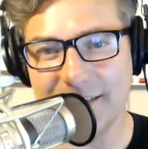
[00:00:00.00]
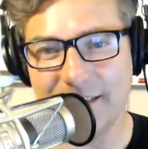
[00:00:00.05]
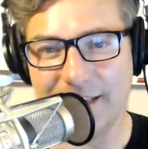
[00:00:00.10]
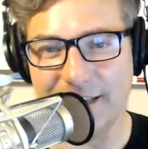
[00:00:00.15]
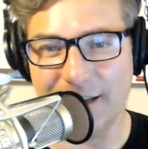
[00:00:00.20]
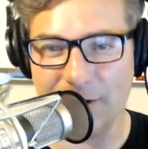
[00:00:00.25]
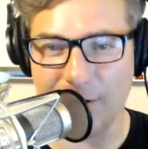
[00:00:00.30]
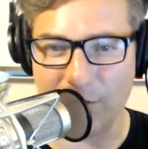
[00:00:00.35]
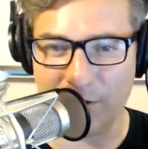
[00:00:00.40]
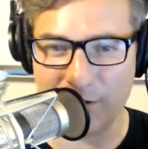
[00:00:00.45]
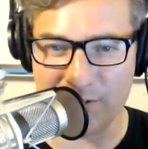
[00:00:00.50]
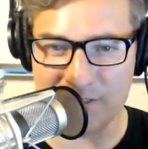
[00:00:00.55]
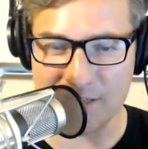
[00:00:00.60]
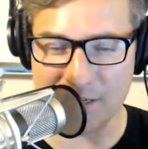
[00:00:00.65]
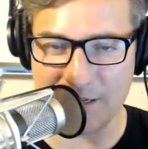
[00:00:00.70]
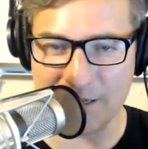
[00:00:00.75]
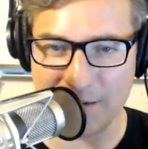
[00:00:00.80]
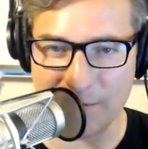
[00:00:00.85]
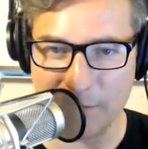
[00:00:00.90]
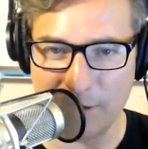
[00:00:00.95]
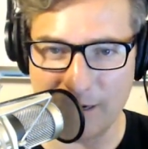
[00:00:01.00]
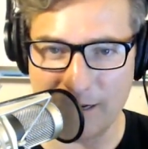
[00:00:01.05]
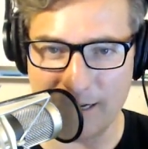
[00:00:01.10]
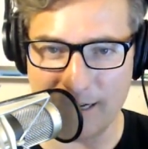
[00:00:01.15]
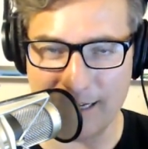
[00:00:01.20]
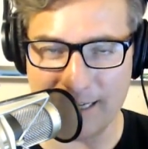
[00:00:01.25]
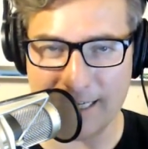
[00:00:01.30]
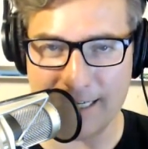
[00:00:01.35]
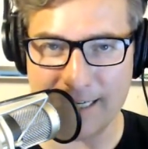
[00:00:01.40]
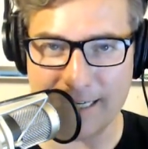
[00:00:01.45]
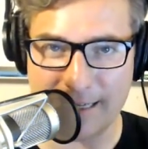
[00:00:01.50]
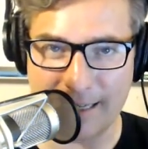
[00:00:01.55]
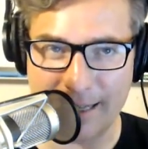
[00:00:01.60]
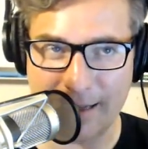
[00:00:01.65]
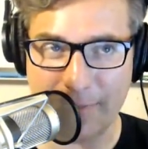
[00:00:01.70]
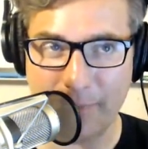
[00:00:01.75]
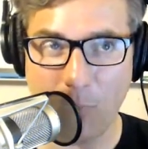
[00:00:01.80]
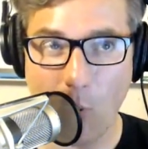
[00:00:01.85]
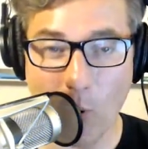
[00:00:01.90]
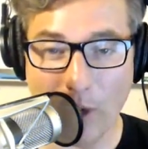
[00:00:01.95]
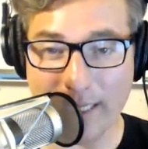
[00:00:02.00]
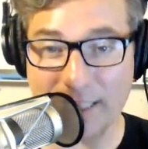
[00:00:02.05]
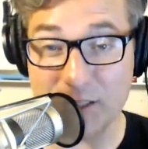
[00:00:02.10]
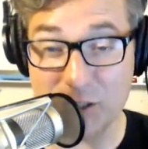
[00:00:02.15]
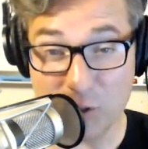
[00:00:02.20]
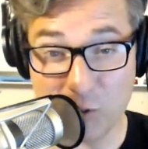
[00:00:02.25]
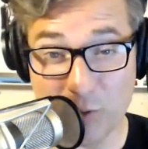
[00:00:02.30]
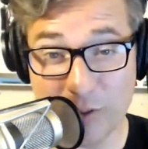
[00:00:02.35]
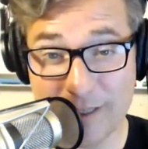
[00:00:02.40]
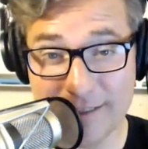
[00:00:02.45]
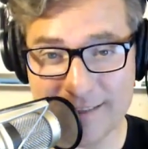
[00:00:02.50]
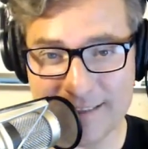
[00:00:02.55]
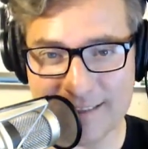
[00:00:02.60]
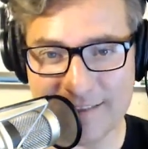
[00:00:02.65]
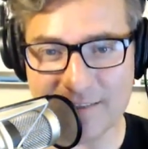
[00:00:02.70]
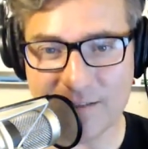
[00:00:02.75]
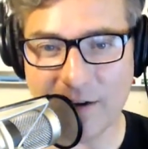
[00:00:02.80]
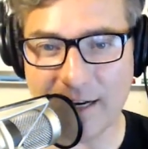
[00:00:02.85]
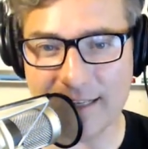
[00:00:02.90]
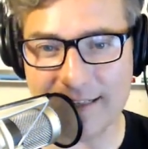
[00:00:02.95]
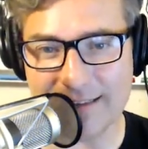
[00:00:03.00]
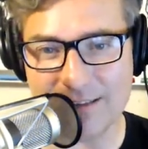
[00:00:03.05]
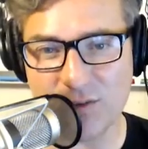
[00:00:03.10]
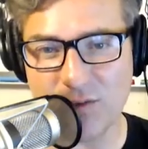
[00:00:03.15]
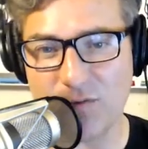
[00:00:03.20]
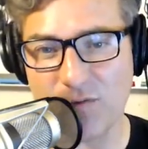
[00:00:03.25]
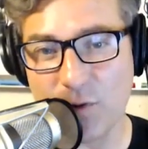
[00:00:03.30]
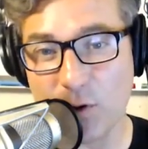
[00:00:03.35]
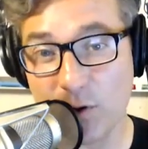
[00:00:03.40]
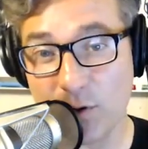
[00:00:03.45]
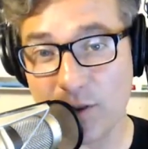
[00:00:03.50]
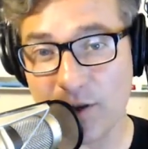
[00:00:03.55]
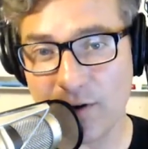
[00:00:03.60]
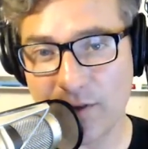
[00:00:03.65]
There's a point to it, right, to further